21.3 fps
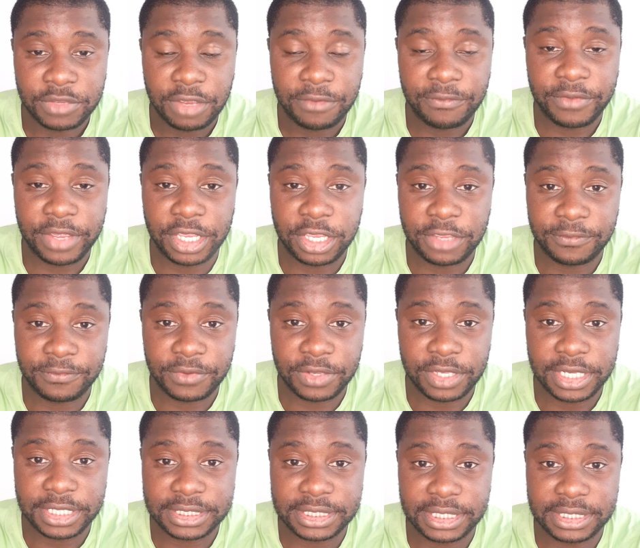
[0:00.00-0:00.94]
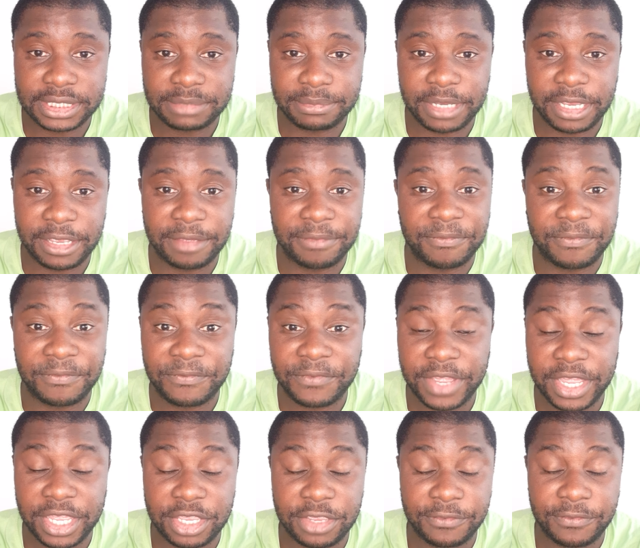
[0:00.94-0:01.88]
Thank you for listening to me and
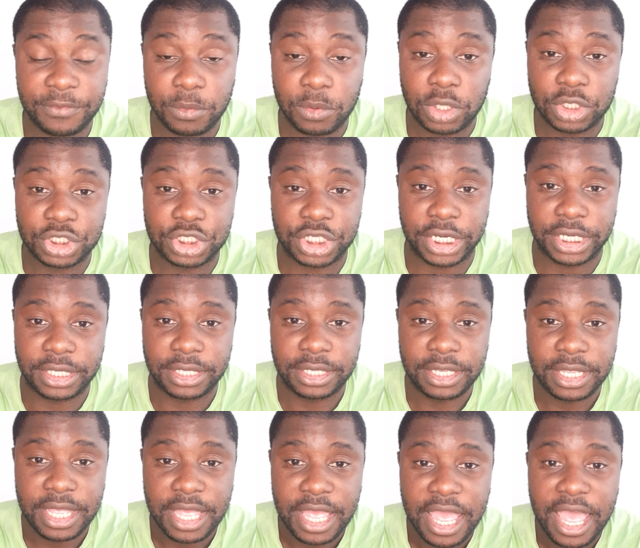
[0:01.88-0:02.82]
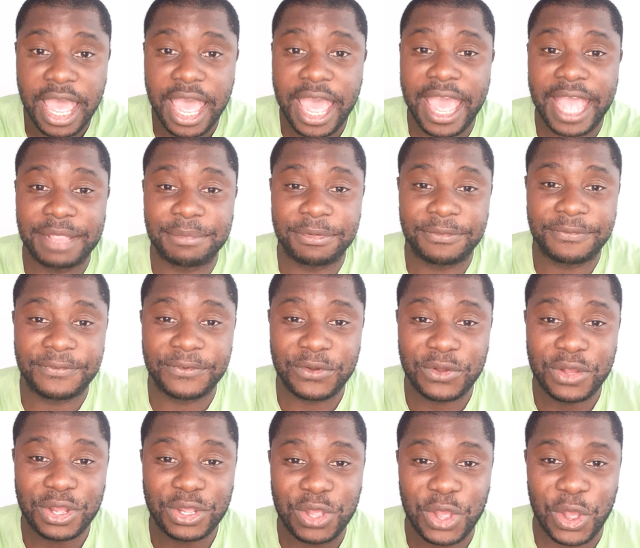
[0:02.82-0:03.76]
thank you for watching. And
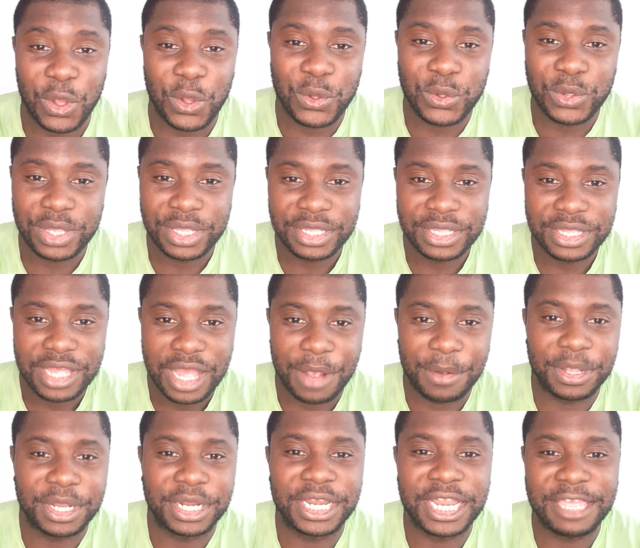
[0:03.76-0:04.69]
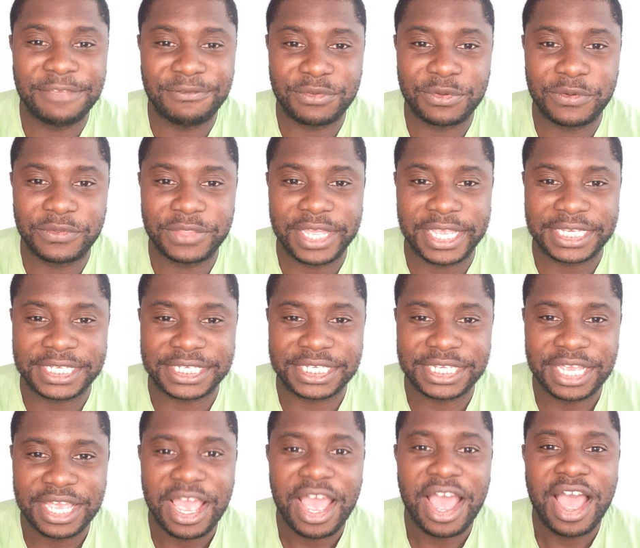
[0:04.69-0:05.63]
before I go, I'm going to leave you with this.
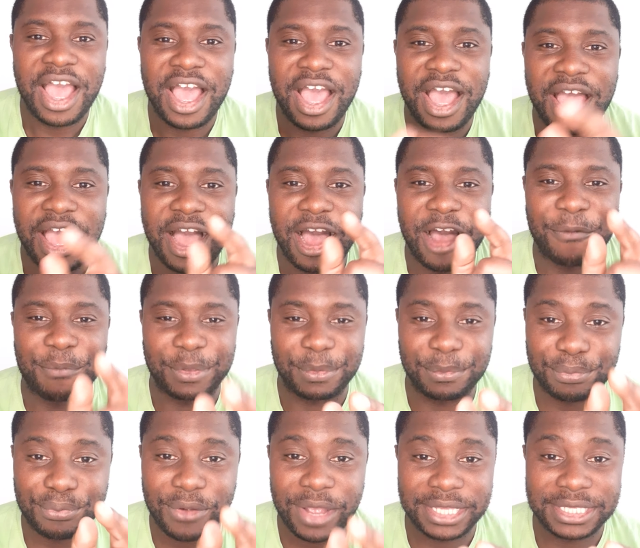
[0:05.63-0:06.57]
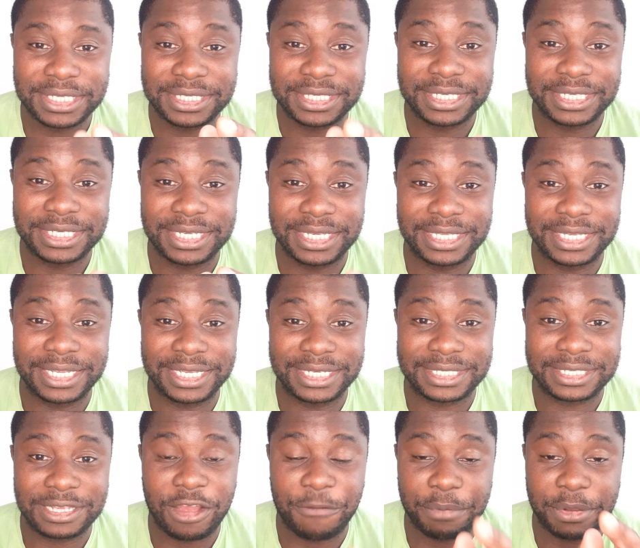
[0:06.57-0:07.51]
I've been practicing
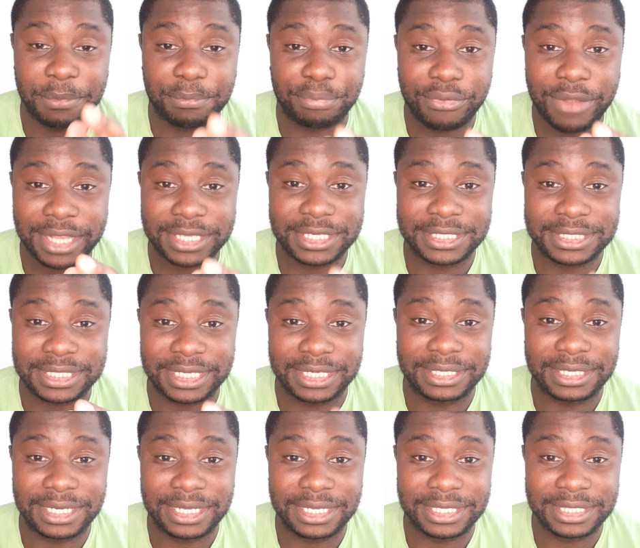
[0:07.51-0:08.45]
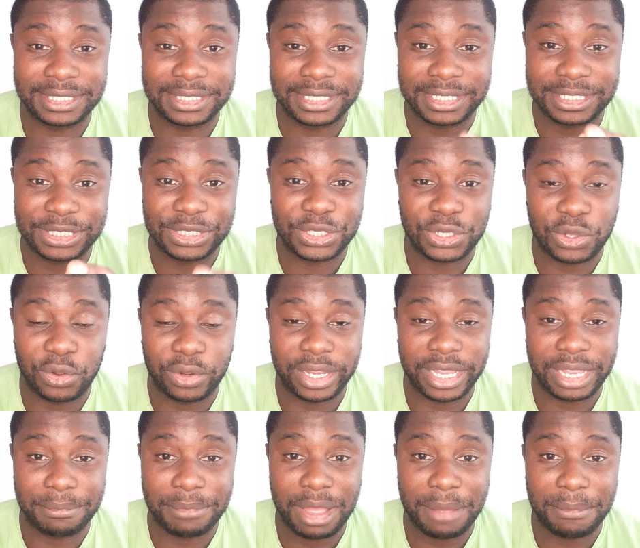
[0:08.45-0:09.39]
this song
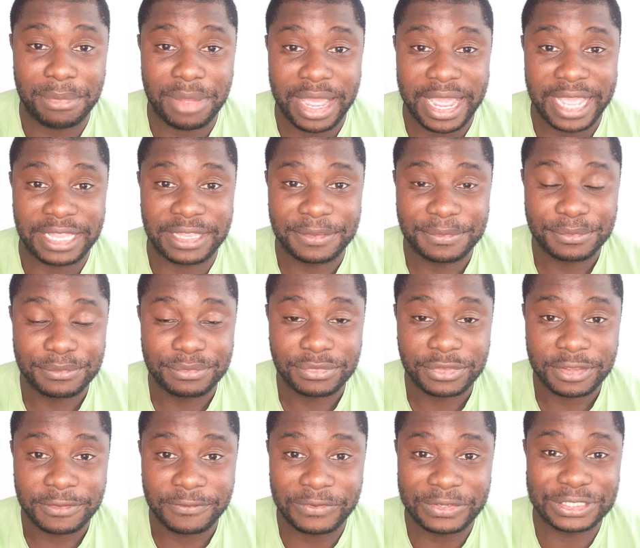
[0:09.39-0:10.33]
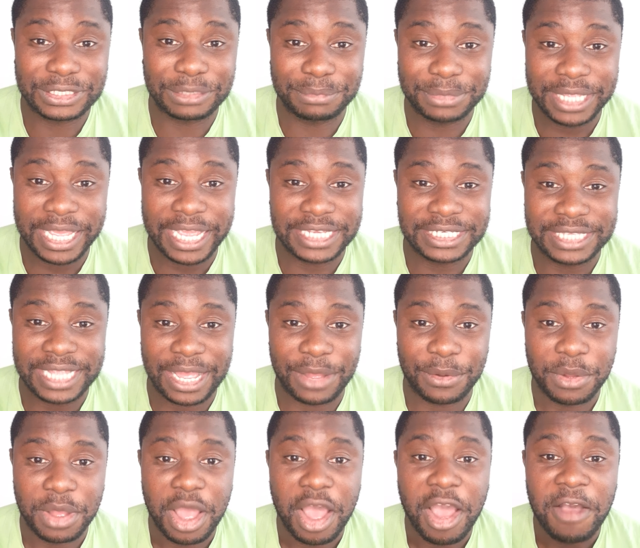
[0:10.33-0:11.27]
in my mind for some days
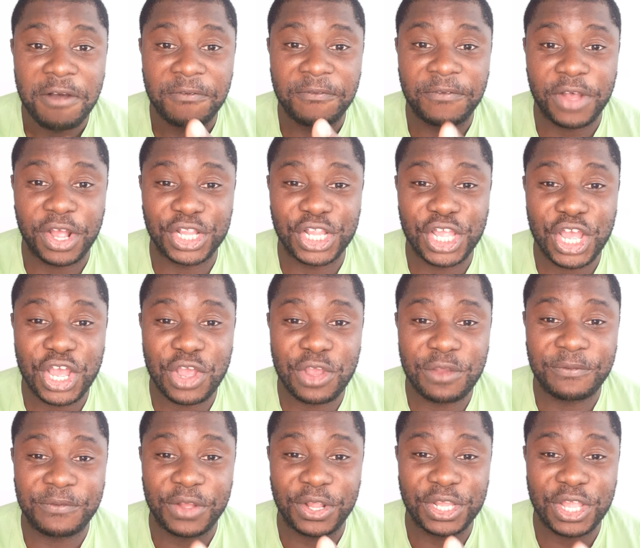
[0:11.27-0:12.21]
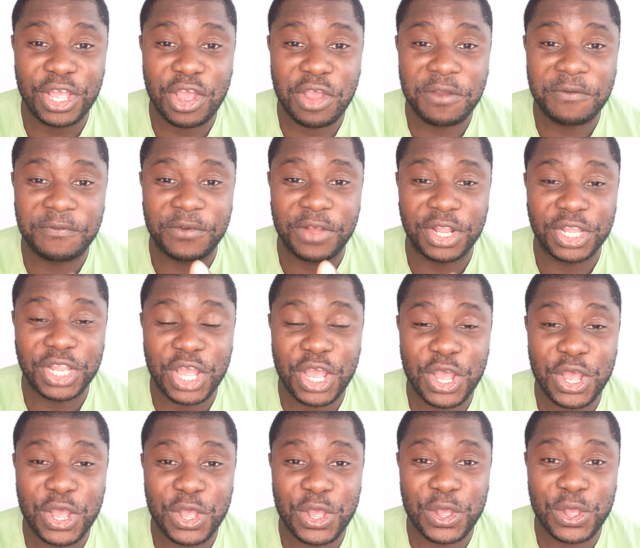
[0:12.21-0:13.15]
now. Follow, follow,
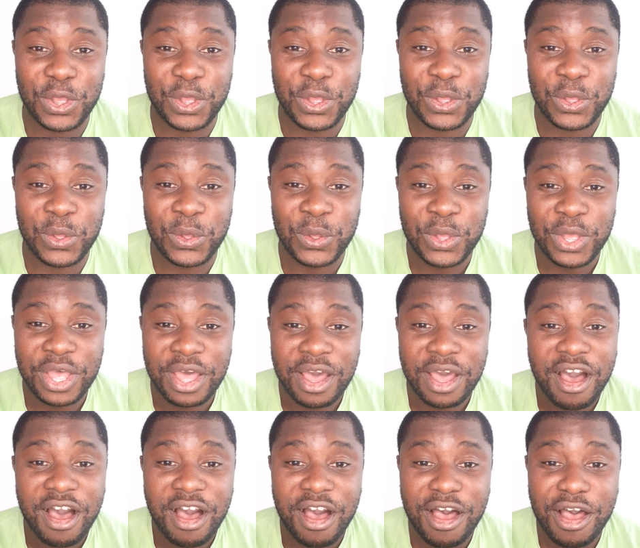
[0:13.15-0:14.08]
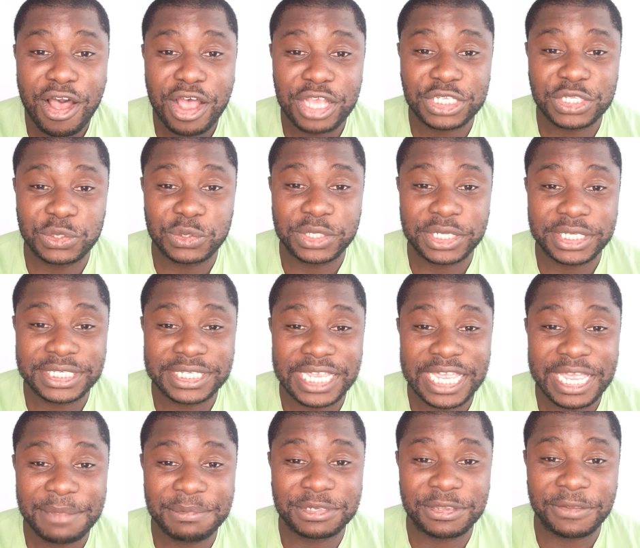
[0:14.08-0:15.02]
follow. Arsenal's a
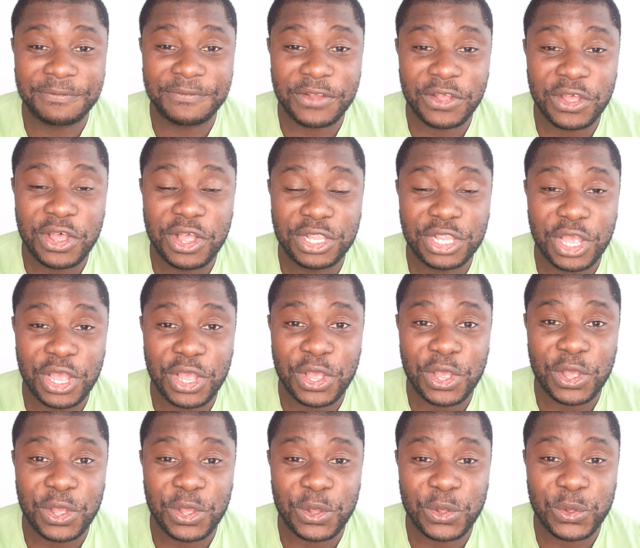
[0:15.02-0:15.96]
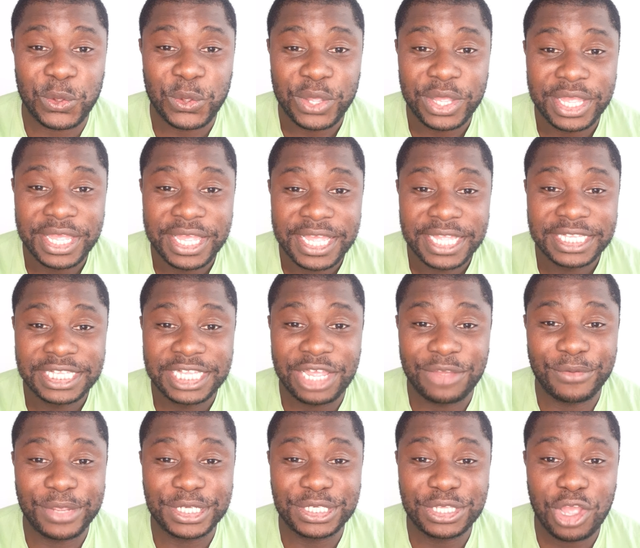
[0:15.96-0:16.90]
team to follow.
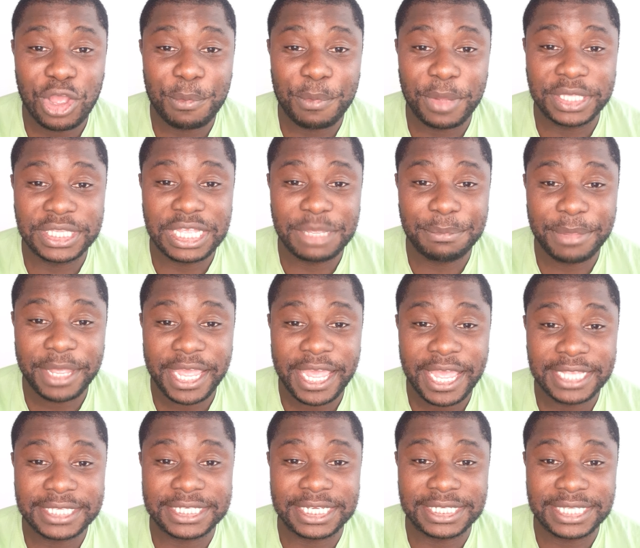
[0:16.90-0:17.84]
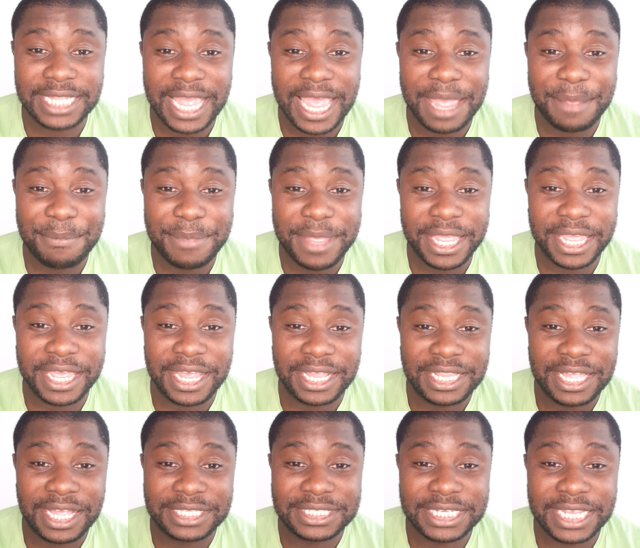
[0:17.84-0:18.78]
There is nobody better than Mikel
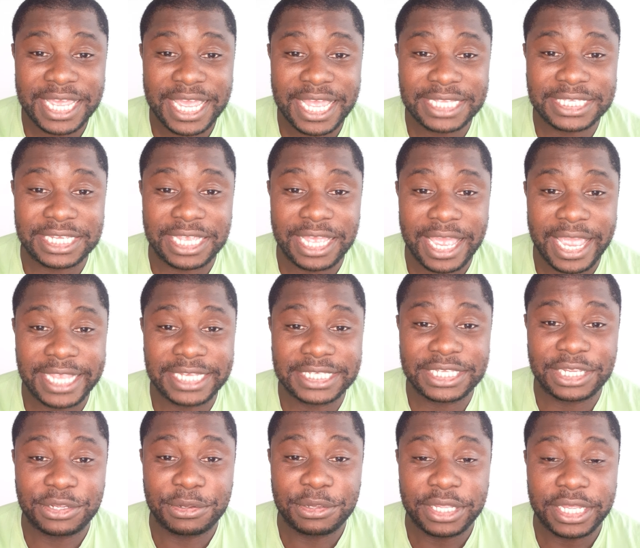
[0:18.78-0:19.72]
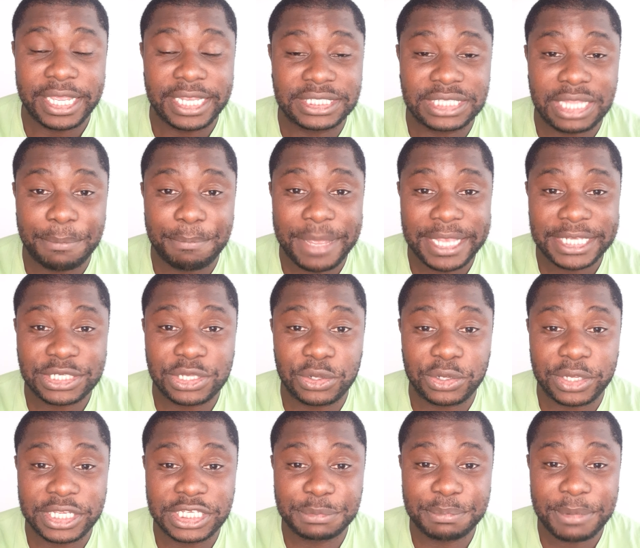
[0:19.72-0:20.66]
Arteta. He's the best
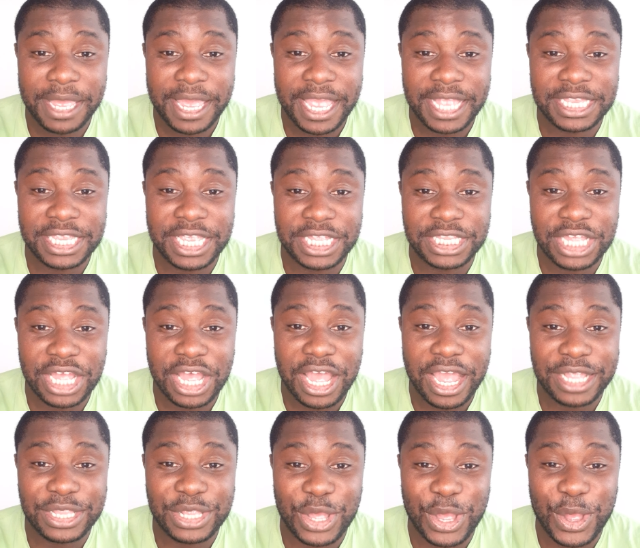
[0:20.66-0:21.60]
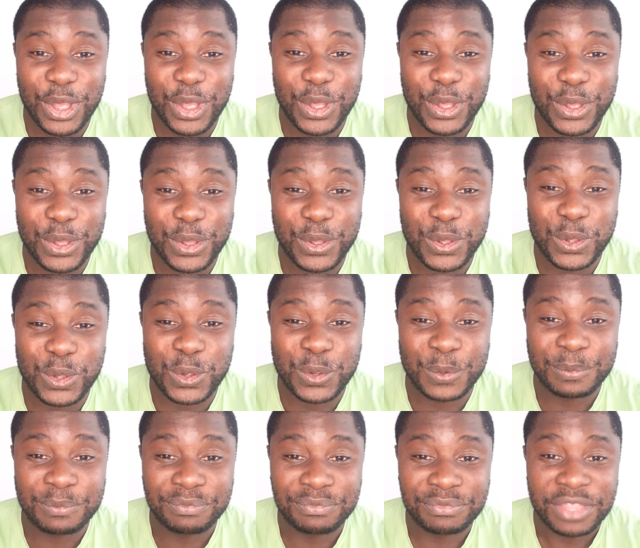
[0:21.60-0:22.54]
looking Spaniard I
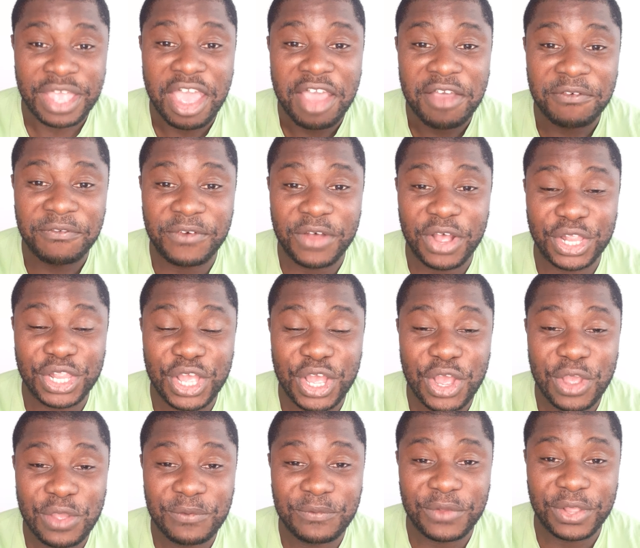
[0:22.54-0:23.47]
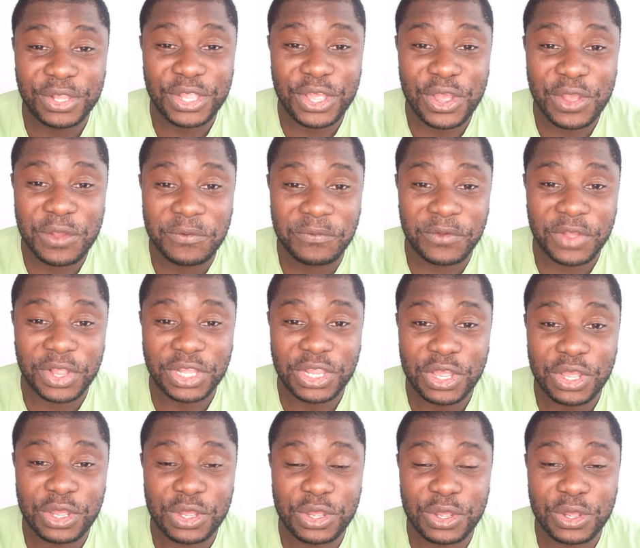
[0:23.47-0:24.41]
know. Follow, follow,
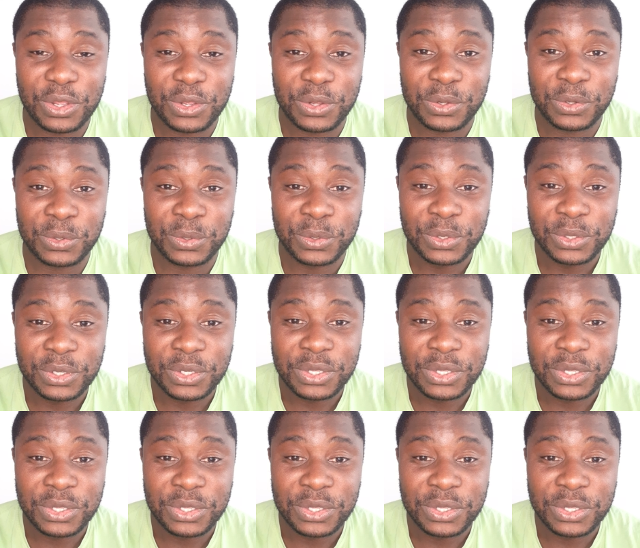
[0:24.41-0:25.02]
follow.